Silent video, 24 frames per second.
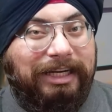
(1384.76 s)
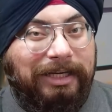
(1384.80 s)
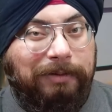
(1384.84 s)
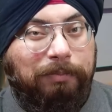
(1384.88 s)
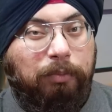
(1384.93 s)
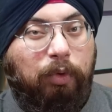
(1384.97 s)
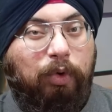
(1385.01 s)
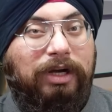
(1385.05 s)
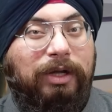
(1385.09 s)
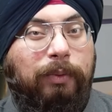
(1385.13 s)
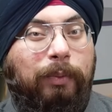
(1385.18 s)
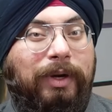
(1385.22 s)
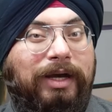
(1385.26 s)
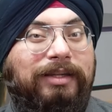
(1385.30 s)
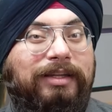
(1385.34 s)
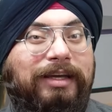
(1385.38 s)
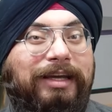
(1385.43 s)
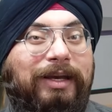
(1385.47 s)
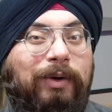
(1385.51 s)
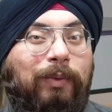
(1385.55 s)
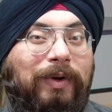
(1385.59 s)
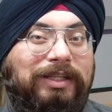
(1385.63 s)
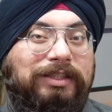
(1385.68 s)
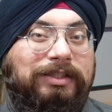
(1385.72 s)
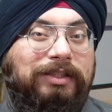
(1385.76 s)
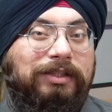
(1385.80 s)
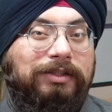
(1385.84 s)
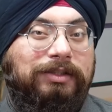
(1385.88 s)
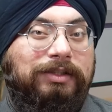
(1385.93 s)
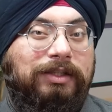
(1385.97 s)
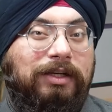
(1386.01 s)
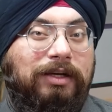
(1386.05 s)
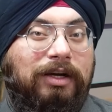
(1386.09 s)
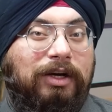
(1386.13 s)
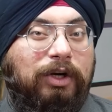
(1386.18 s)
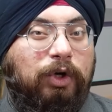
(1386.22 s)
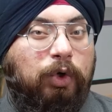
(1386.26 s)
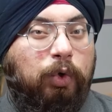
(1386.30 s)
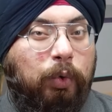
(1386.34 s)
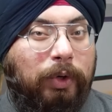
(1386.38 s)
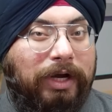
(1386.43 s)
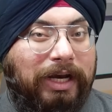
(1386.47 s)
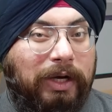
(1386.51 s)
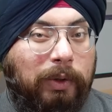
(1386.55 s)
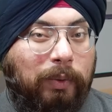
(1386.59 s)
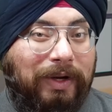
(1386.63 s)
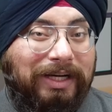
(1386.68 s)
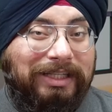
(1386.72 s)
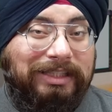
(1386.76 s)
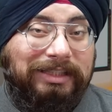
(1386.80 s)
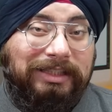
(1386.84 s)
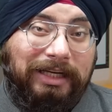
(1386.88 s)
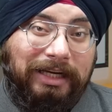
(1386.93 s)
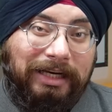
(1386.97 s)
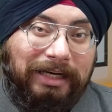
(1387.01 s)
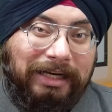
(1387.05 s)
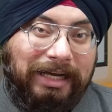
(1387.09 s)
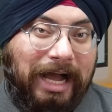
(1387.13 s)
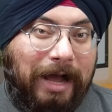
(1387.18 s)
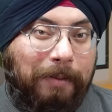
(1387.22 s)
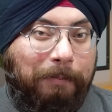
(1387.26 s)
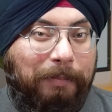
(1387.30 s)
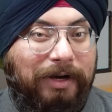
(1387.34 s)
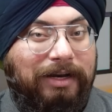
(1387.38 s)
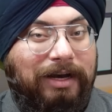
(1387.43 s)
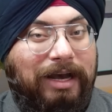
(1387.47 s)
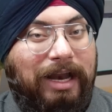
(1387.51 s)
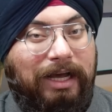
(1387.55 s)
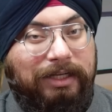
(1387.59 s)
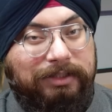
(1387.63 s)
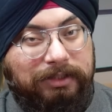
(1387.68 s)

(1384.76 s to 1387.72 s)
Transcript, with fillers: demotivate the investors to invest in capital